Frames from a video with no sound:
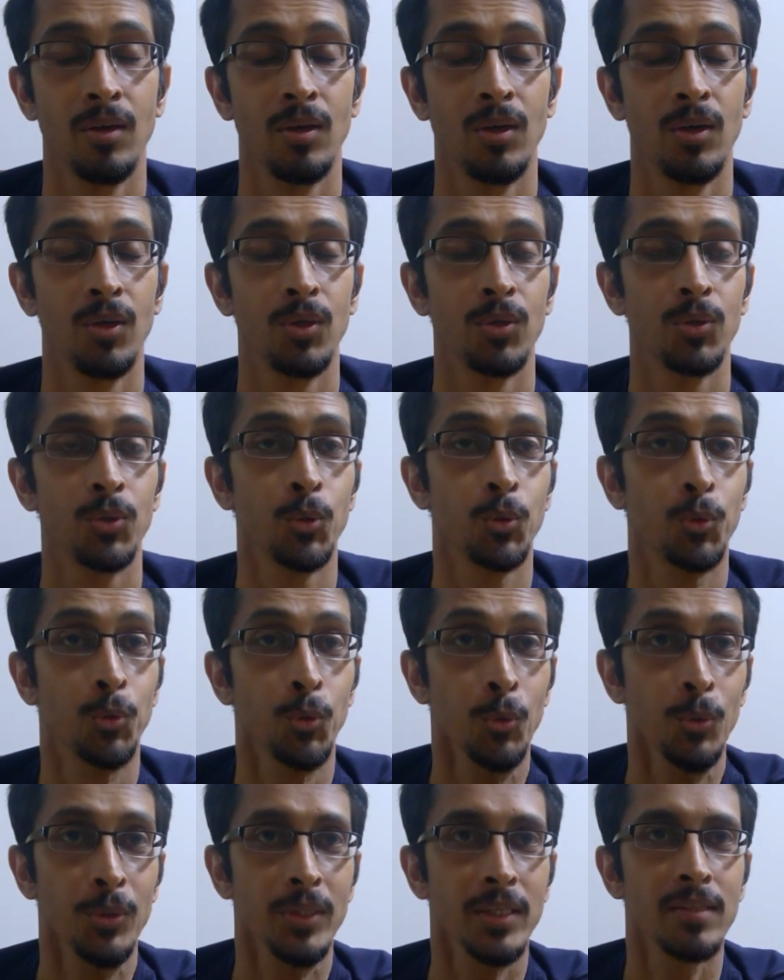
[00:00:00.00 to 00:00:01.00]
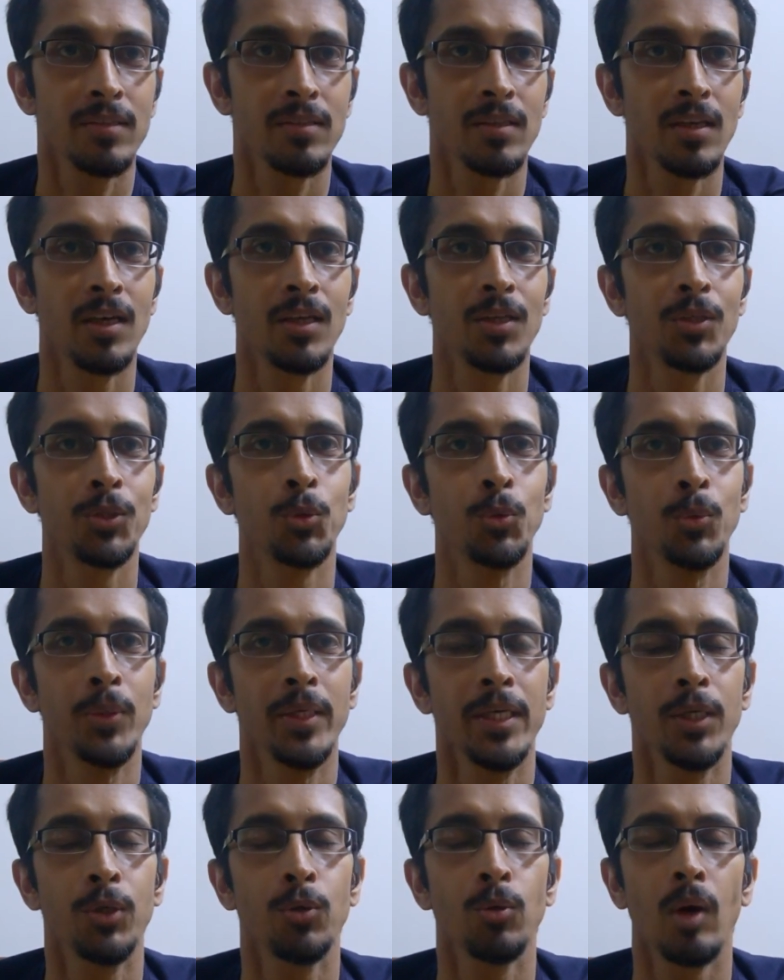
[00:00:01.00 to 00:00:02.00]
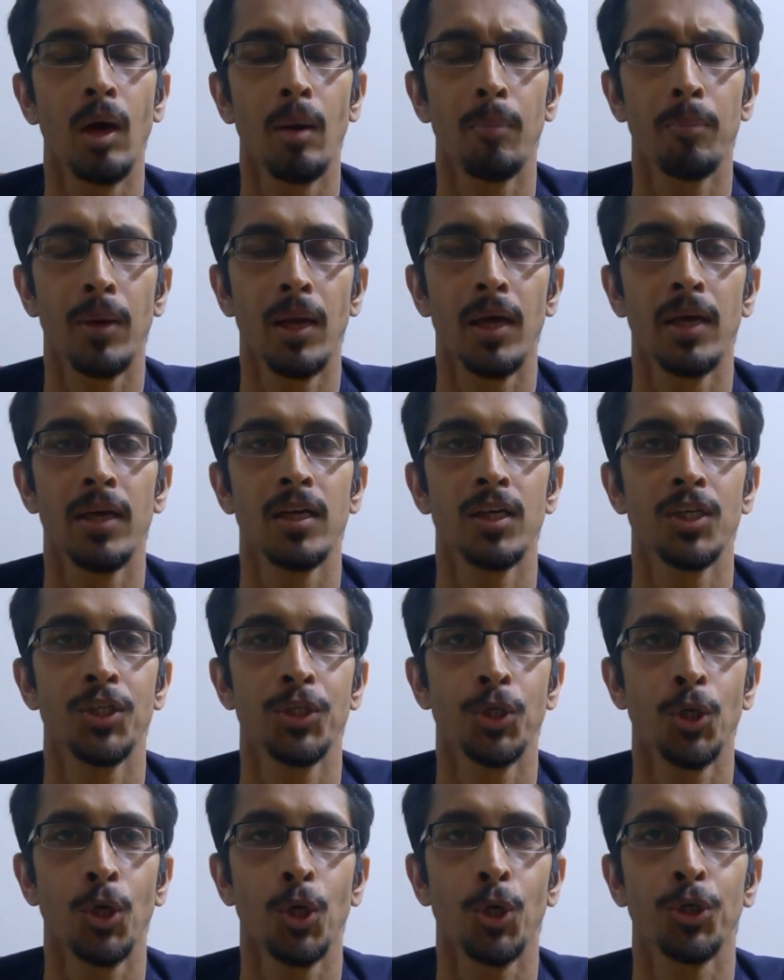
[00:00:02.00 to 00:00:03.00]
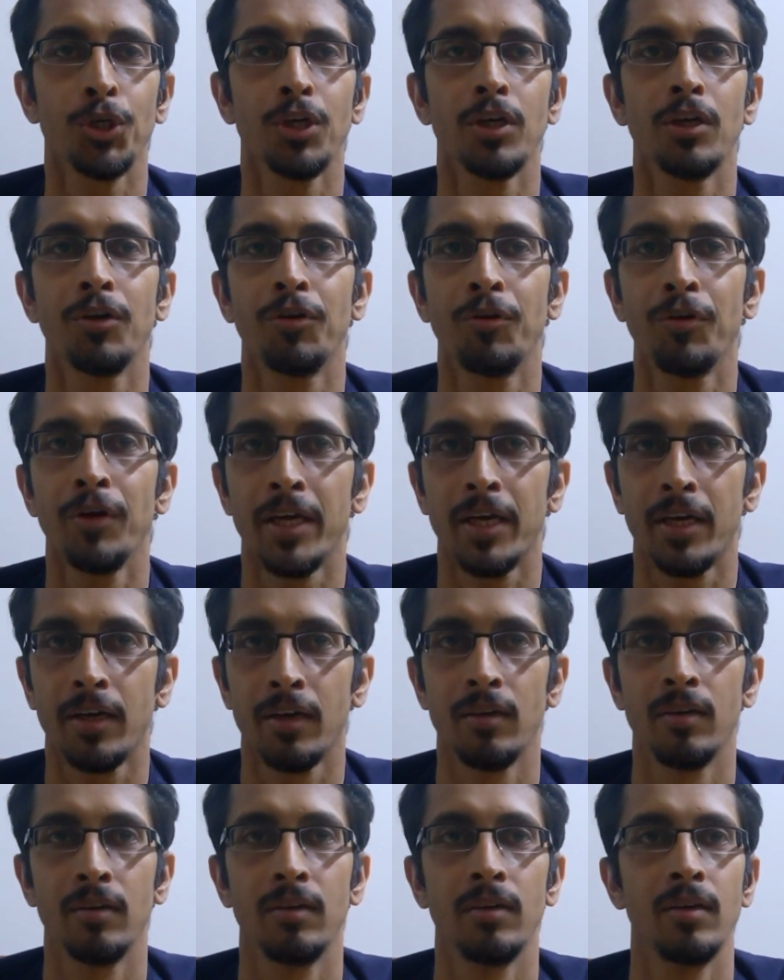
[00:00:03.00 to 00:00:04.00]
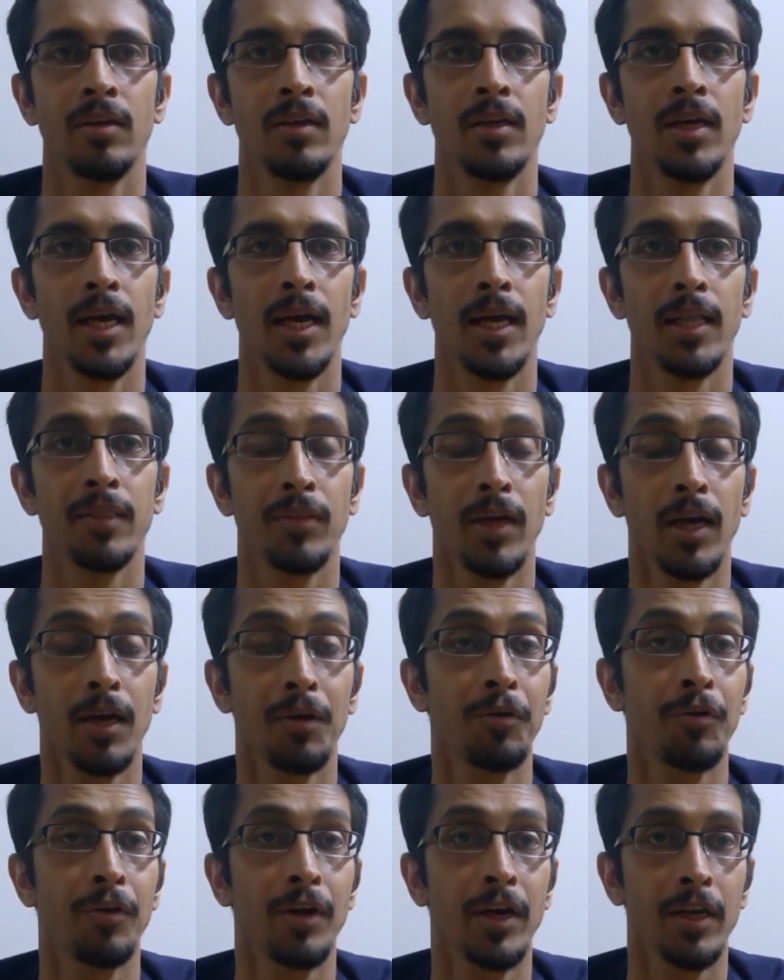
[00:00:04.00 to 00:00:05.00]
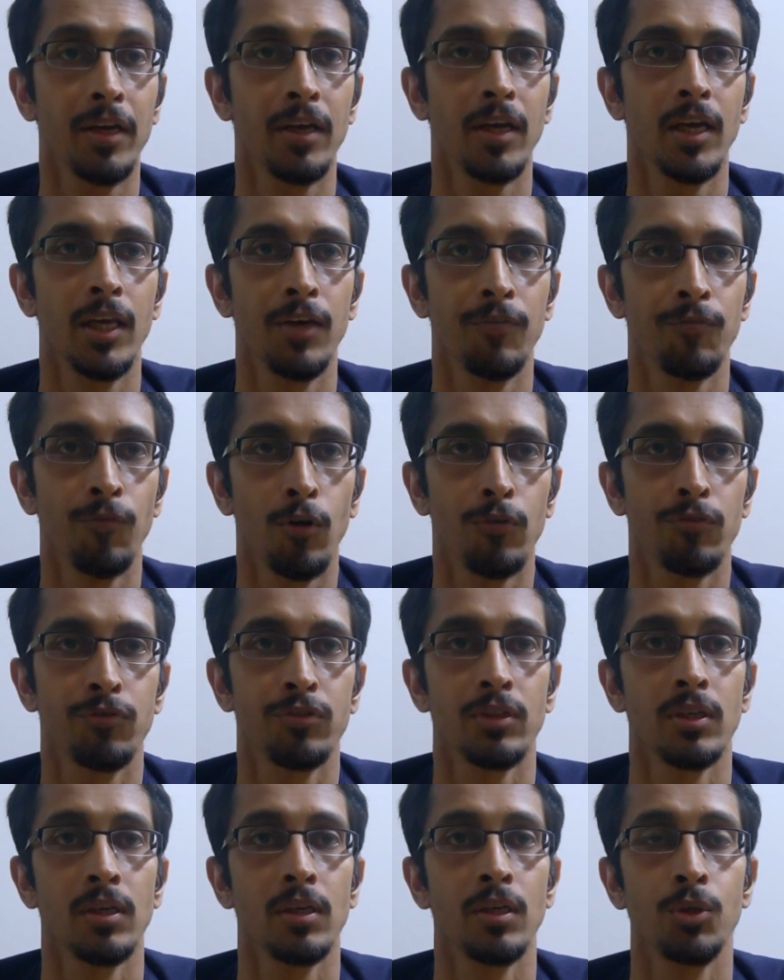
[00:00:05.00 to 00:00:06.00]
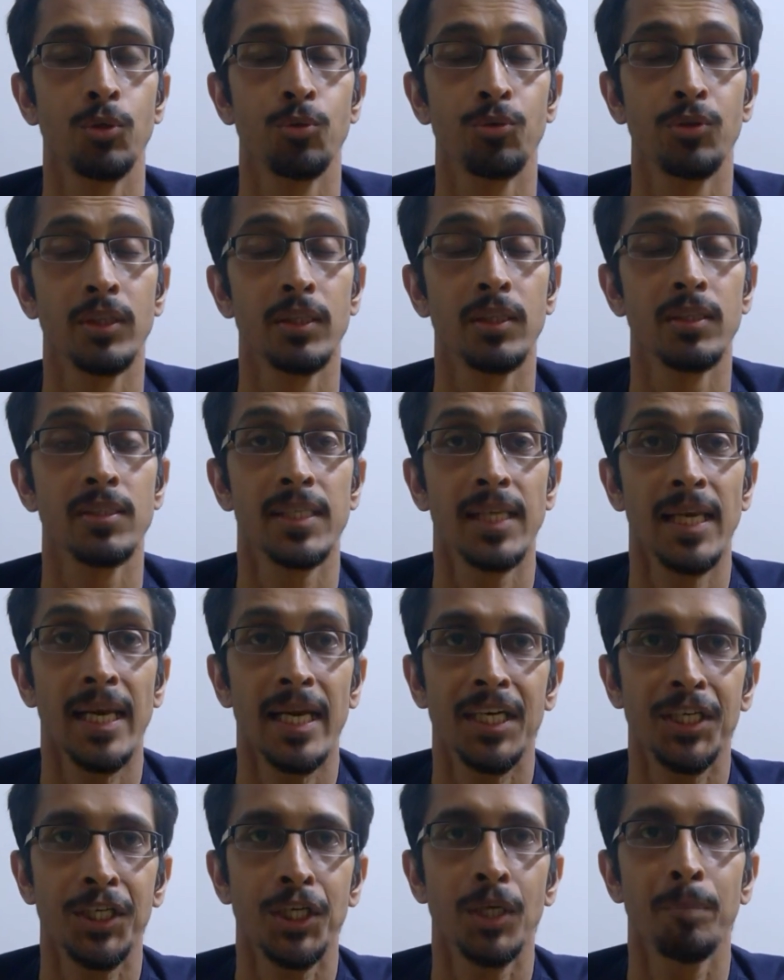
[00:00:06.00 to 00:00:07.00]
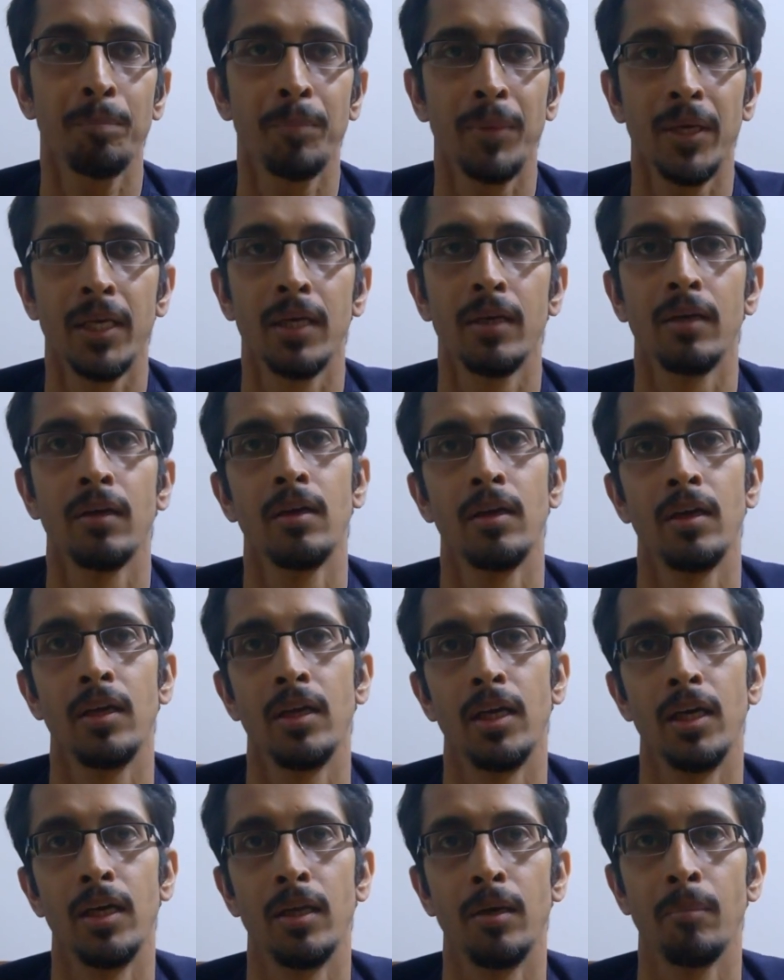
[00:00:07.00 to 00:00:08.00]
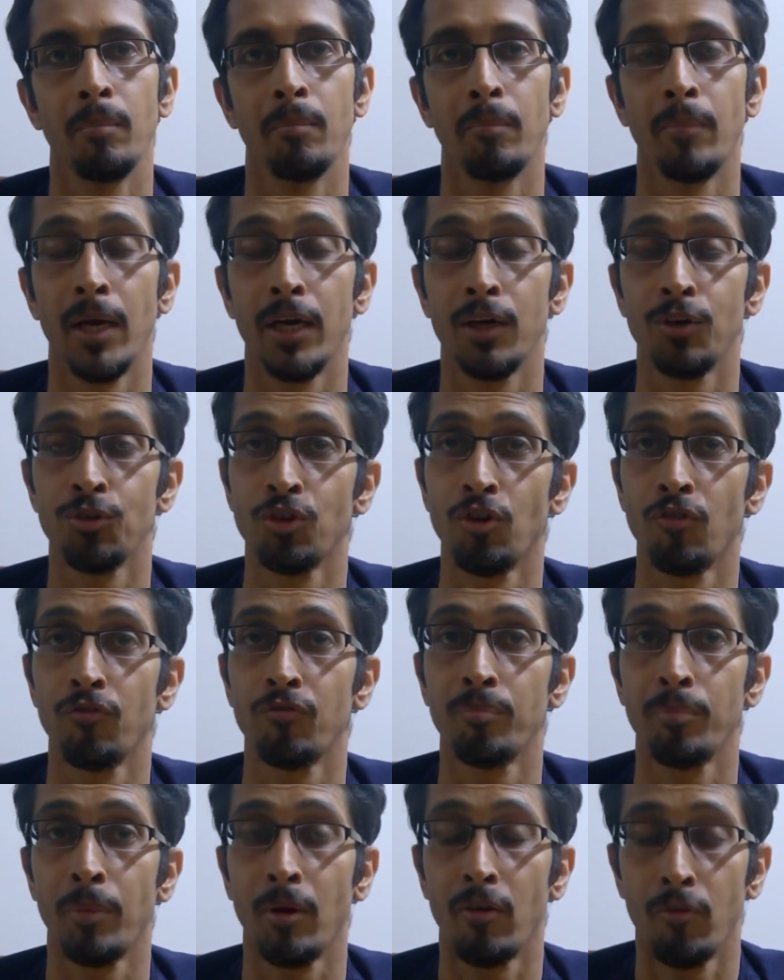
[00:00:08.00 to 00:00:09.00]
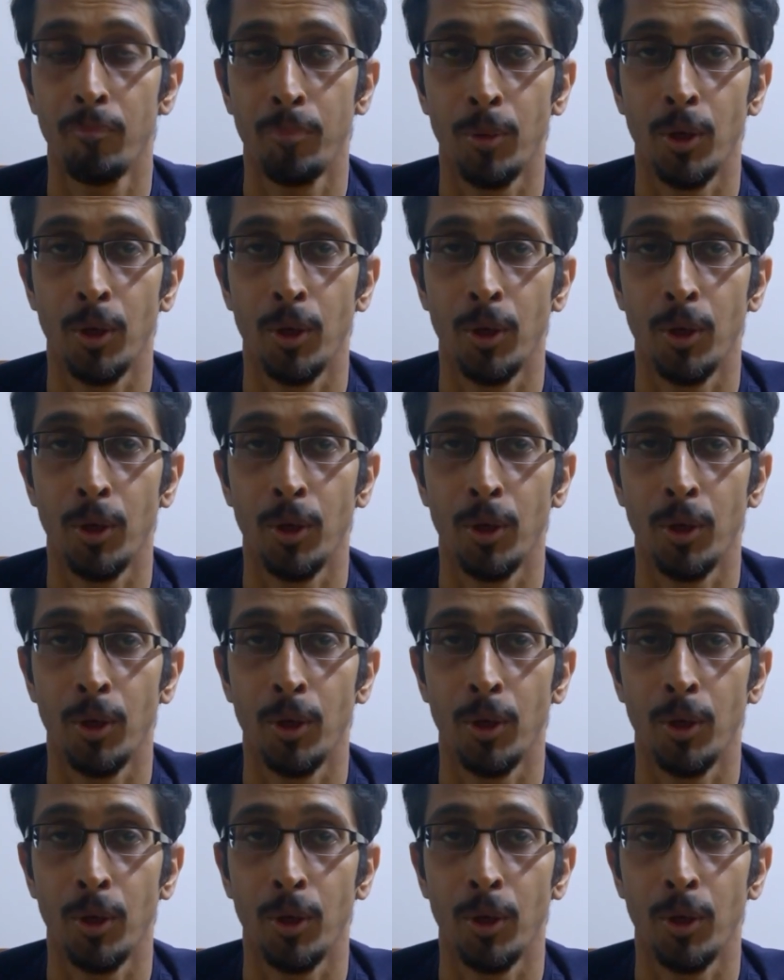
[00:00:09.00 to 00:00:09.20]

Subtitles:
To do this, you need to apply a short trick, and that trick involves using the selection pane in Microsoft PowerPoint.